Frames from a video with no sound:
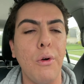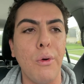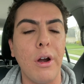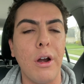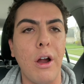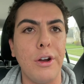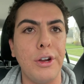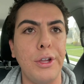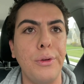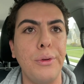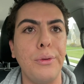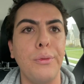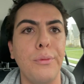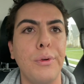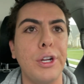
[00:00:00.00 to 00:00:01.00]
or were
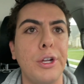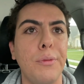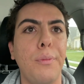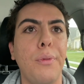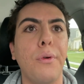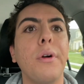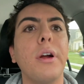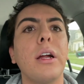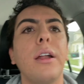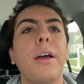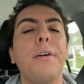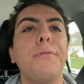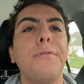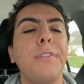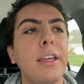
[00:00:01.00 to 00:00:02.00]
you born
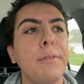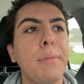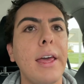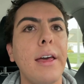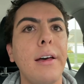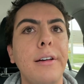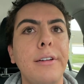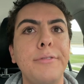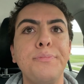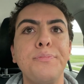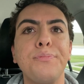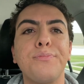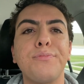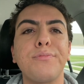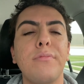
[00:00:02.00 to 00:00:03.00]
a female?
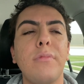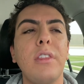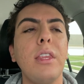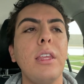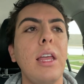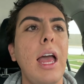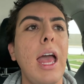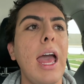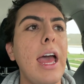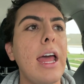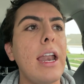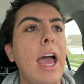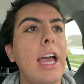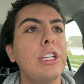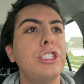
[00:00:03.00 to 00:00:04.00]

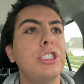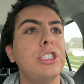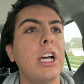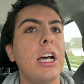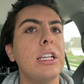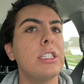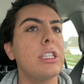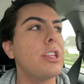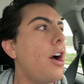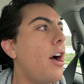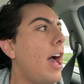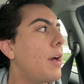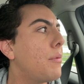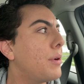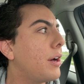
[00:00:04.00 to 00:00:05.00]
And I just
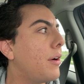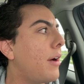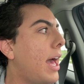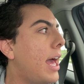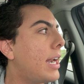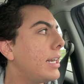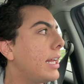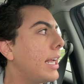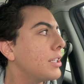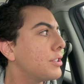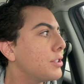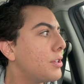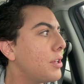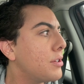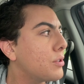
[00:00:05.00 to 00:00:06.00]
thought I would go ahead and
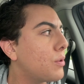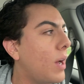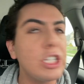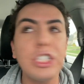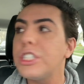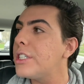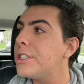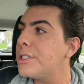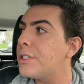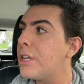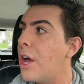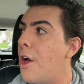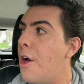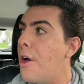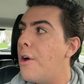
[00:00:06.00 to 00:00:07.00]
answer those questions
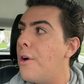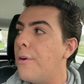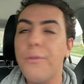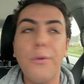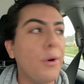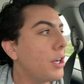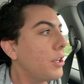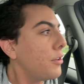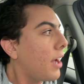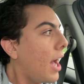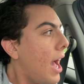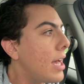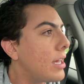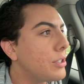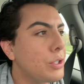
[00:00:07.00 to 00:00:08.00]
for you
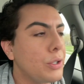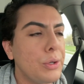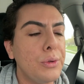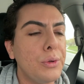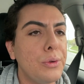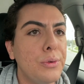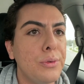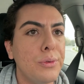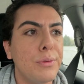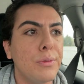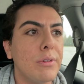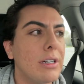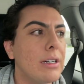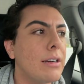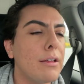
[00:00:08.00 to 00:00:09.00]
guys who
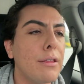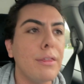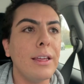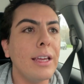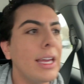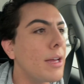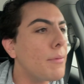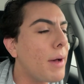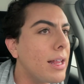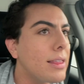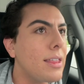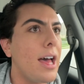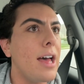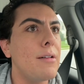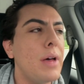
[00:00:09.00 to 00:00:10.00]
were thinking
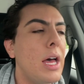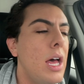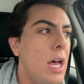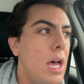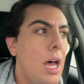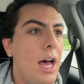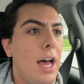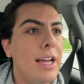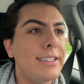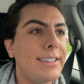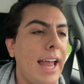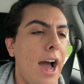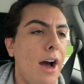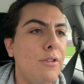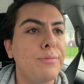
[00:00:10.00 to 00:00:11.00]
about them.
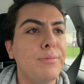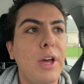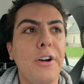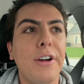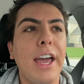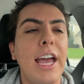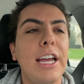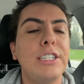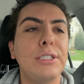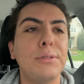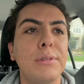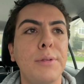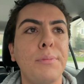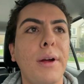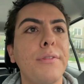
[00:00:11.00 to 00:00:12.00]
Now, okay, I just
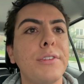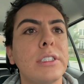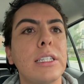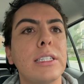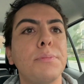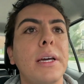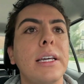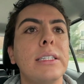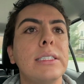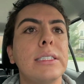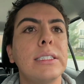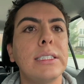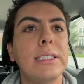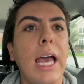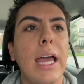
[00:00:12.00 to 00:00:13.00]
want to preface this by
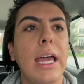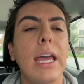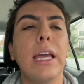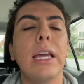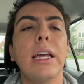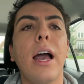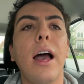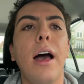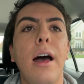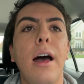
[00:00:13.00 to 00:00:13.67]
saying,